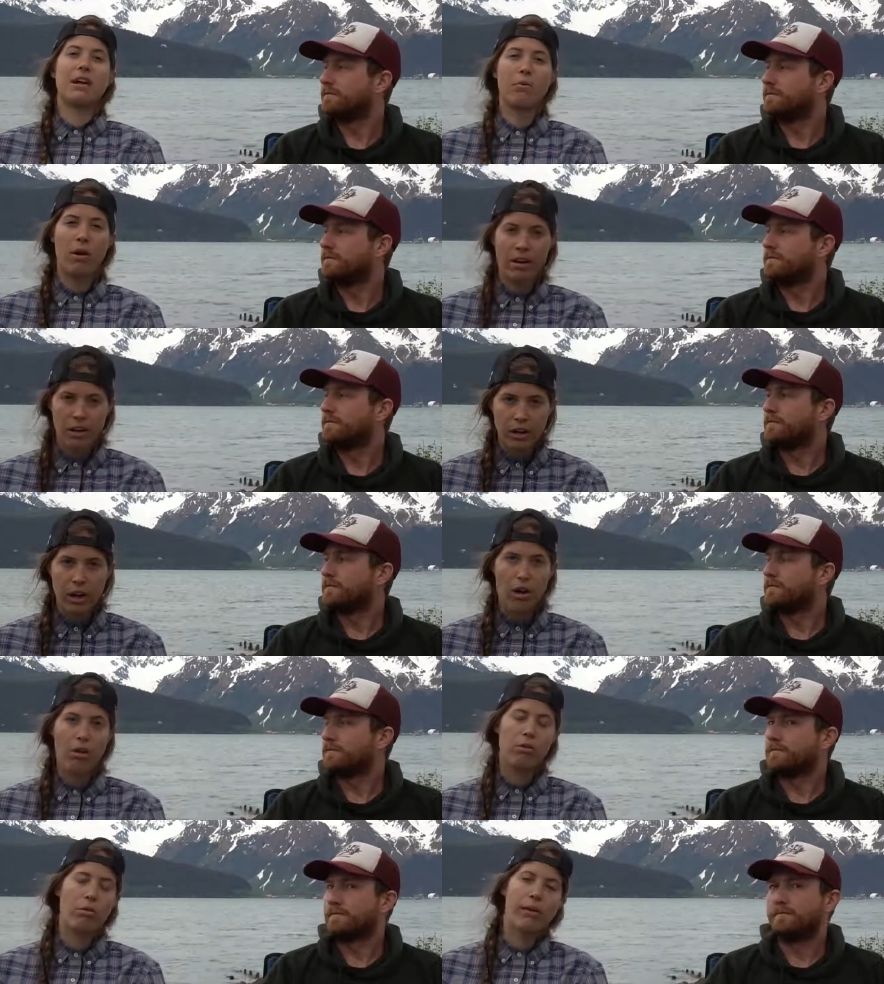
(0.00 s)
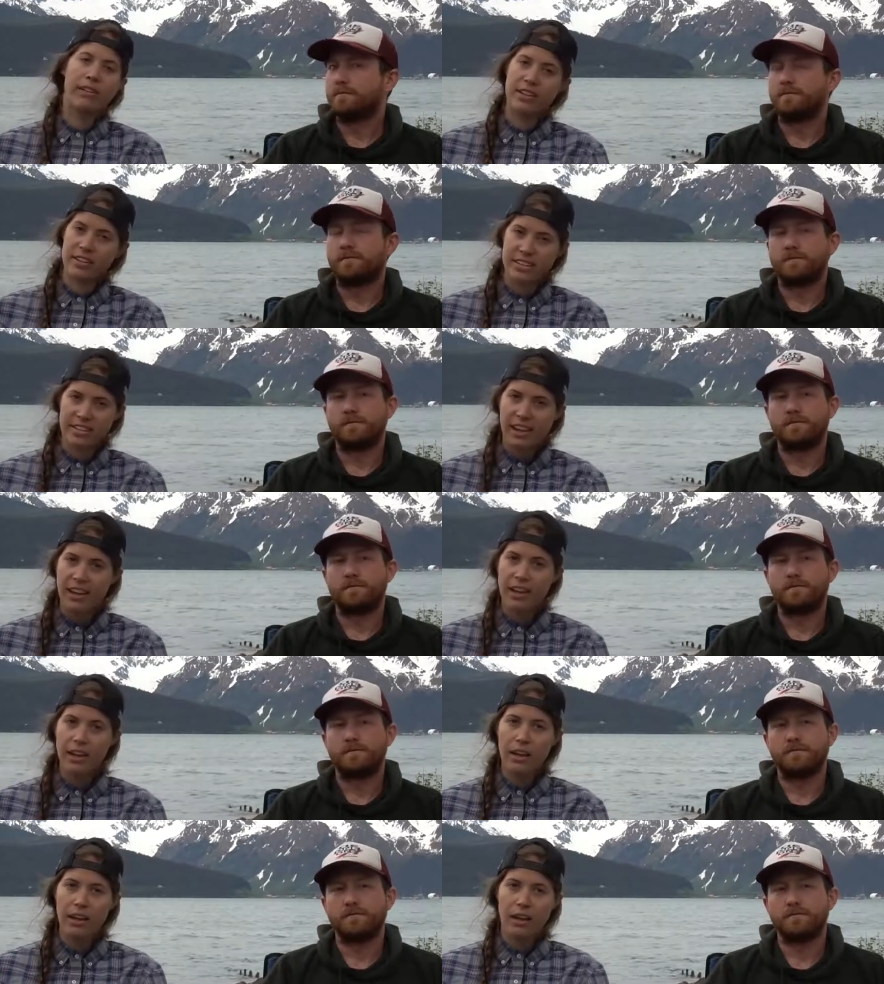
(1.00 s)
Speaker 1: I wanted to go and wanted to see,
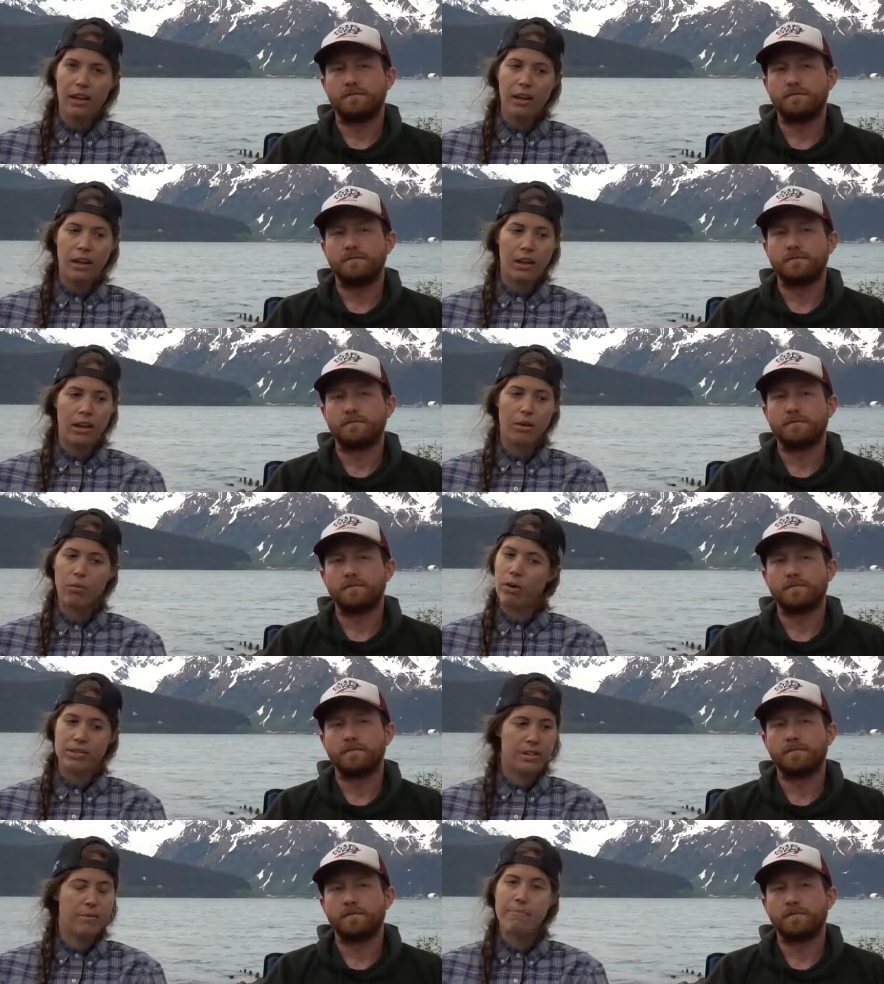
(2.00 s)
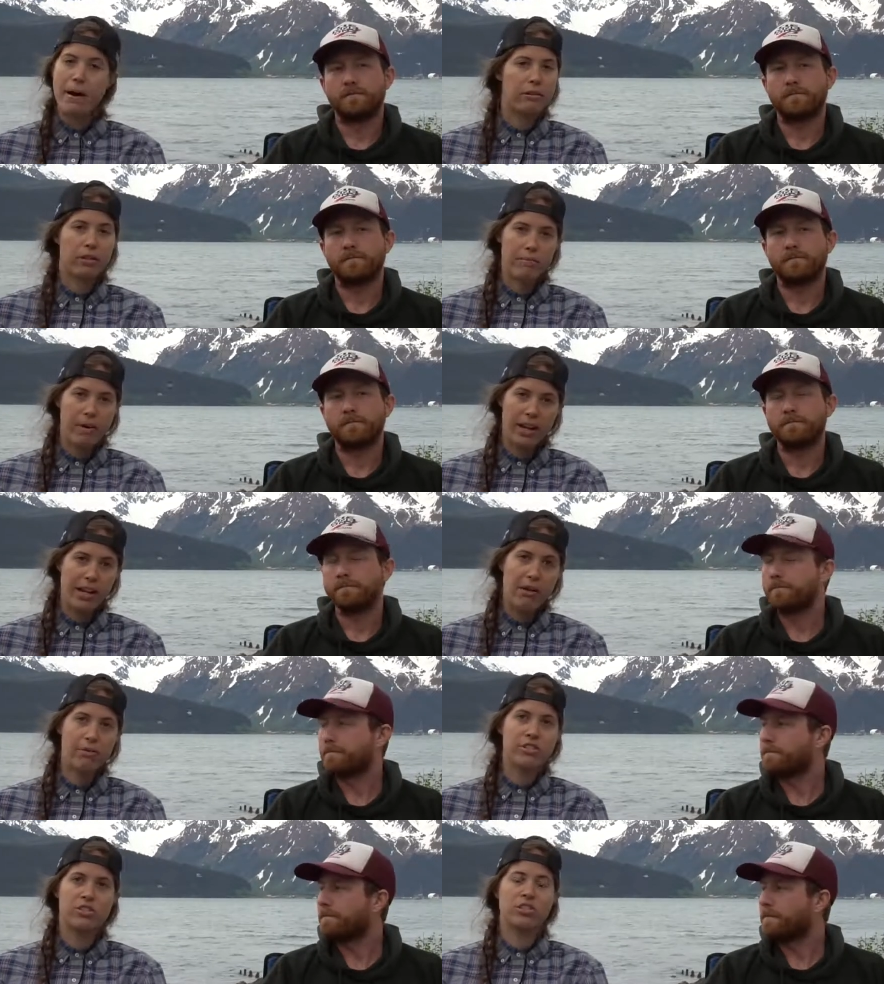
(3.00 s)
and it wasn't about the money. I
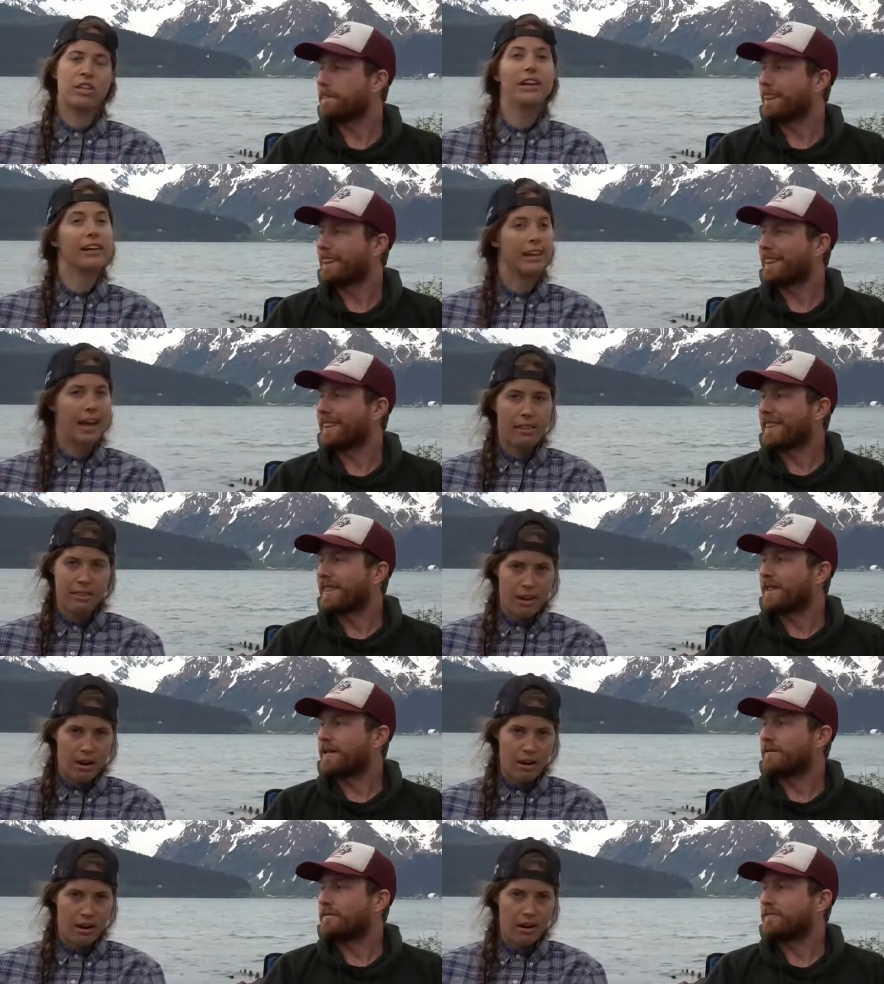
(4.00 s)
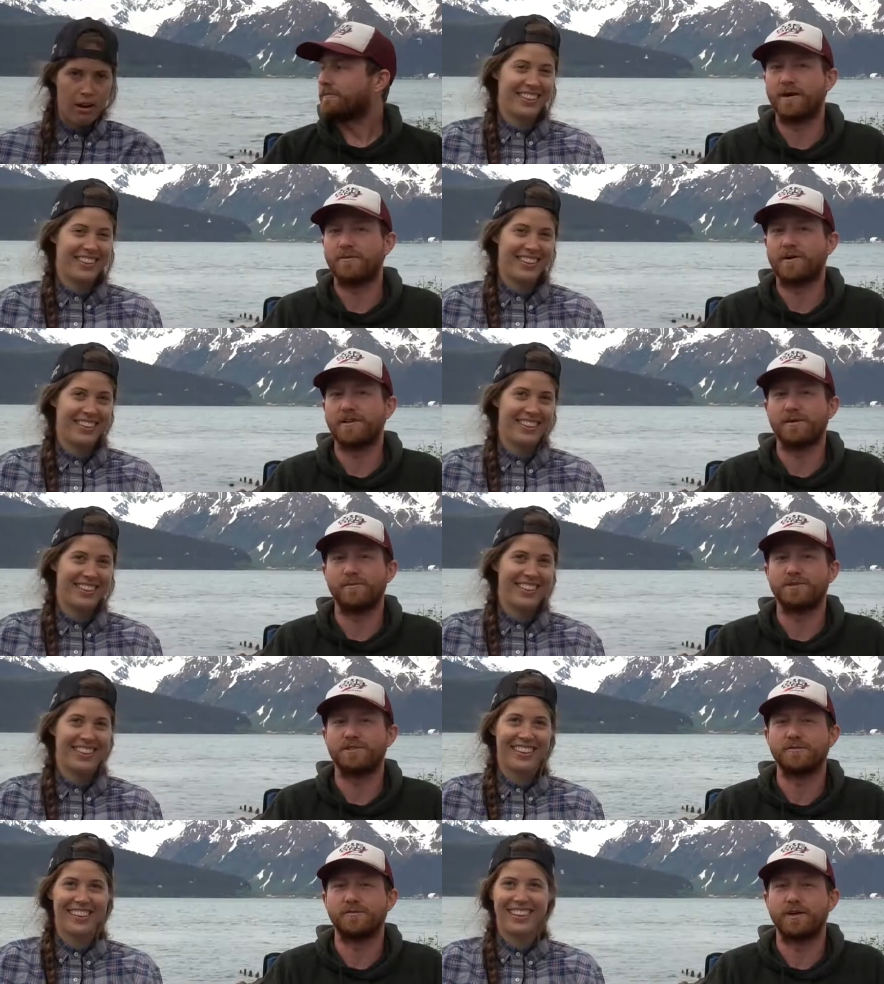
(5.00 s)
was just gonna get there. I work in the
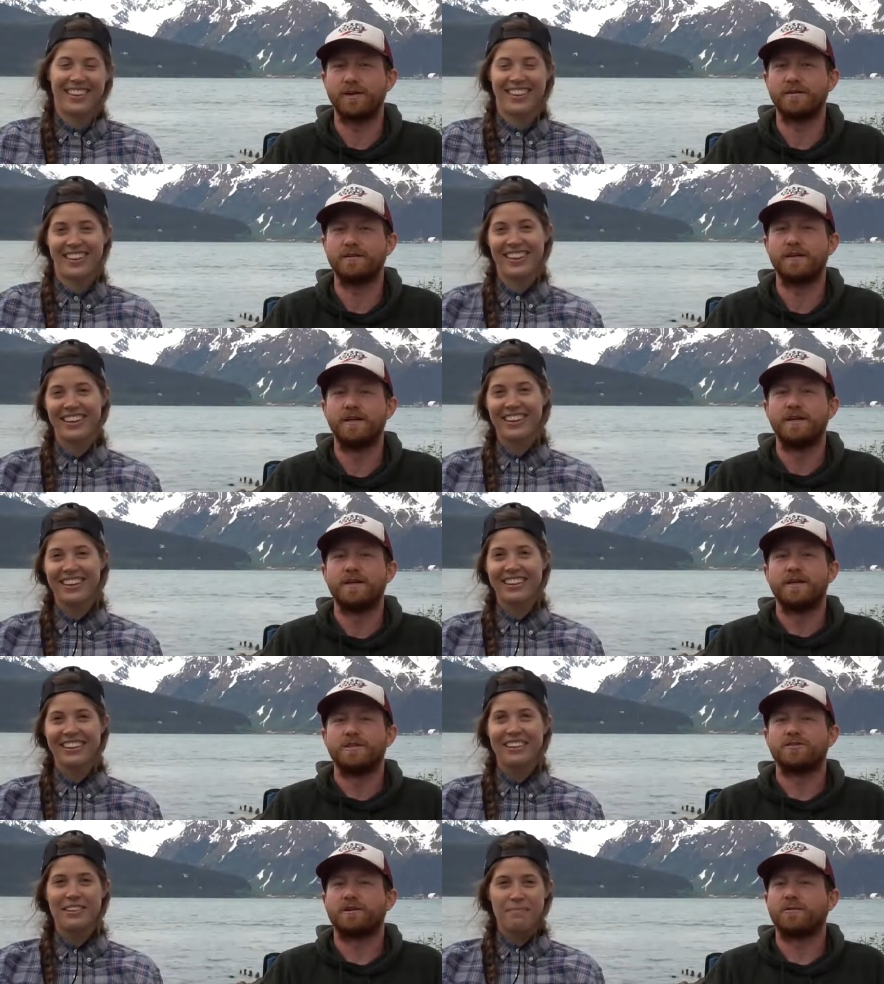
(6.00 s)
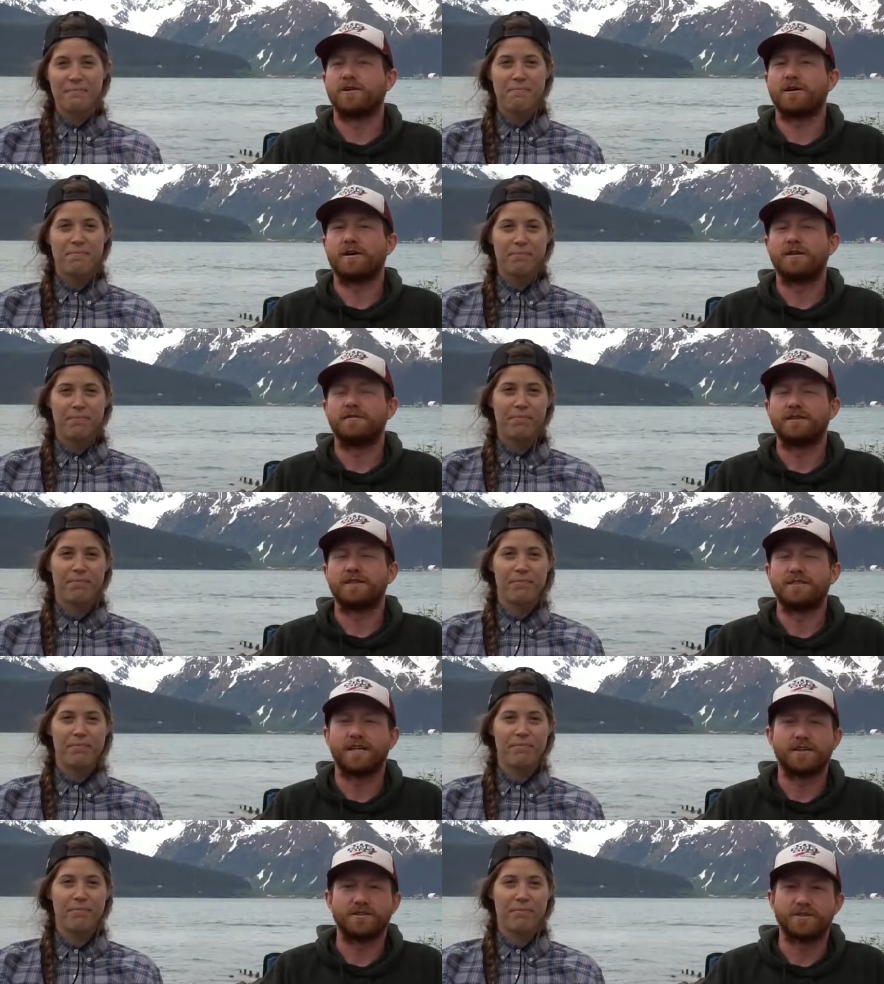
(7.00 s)
Merchant
Speaker 2: Marine, so I work on
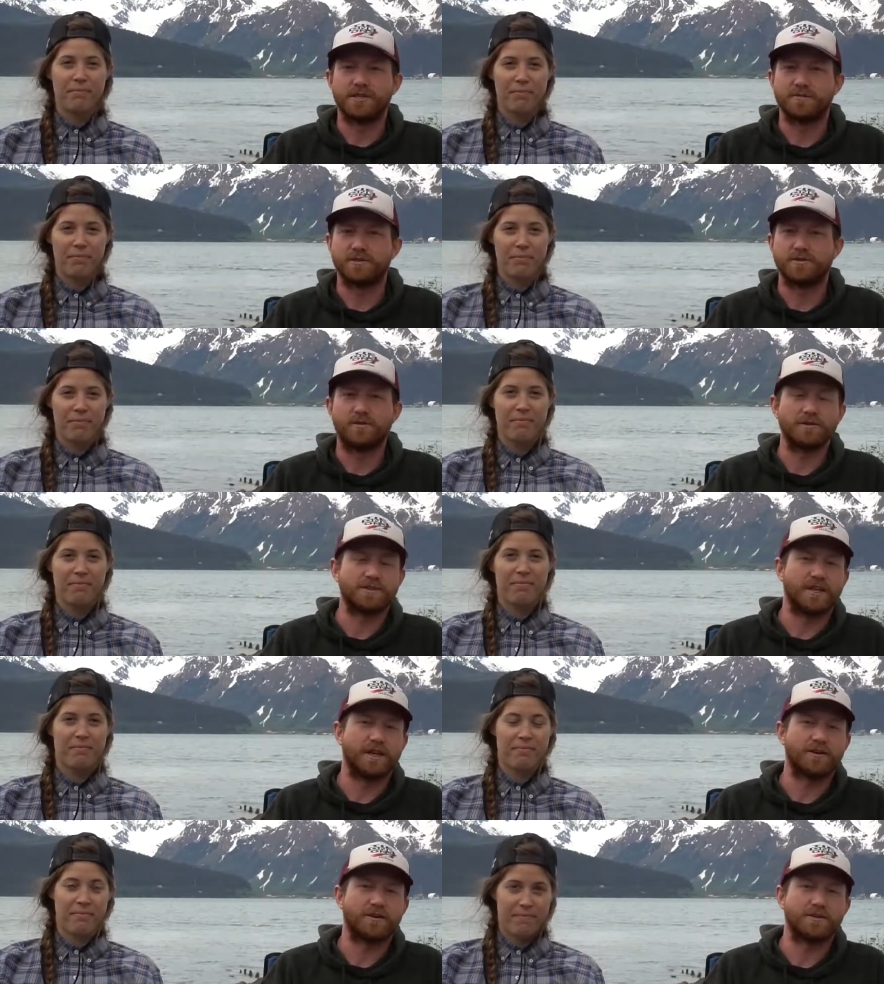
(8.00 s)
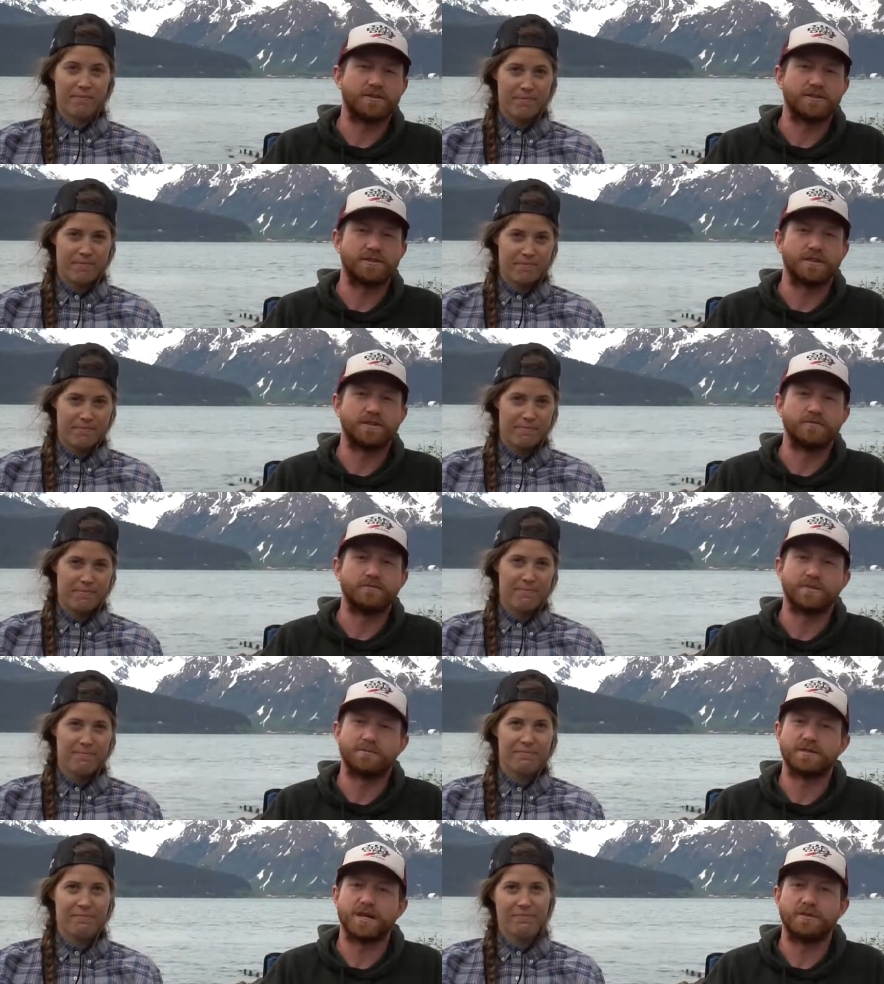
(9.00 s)
container ships and oil tankers and
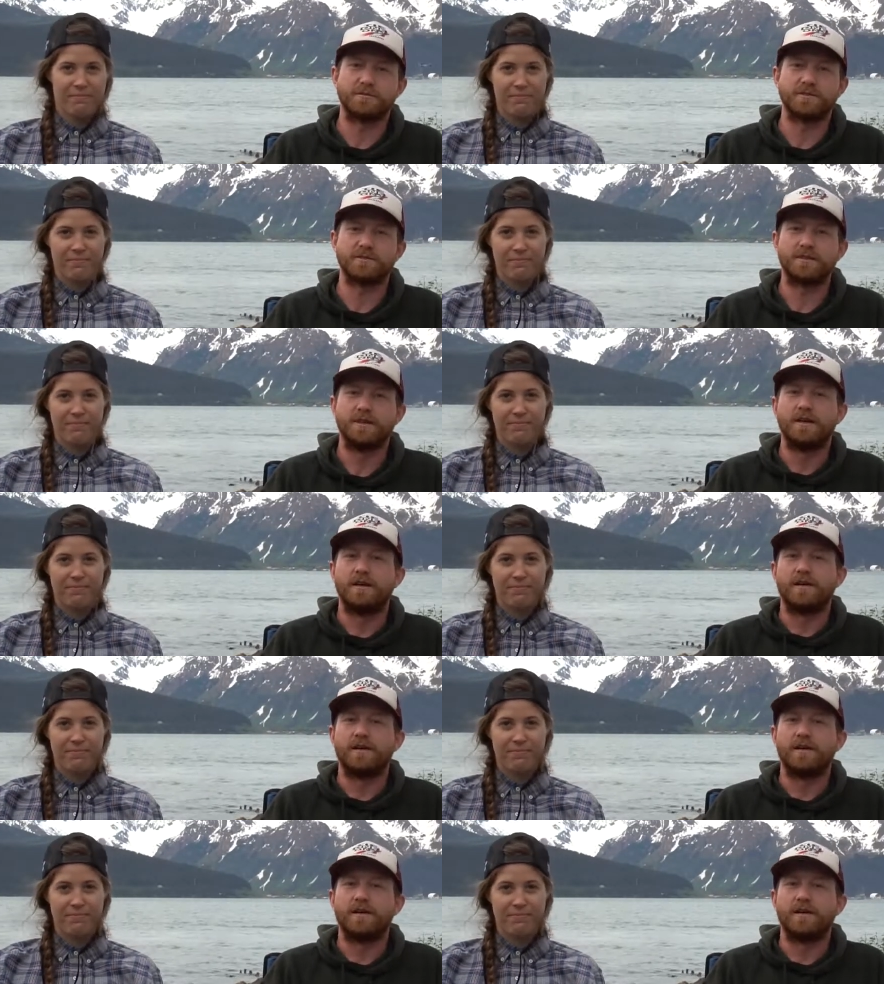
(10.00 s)
sometimes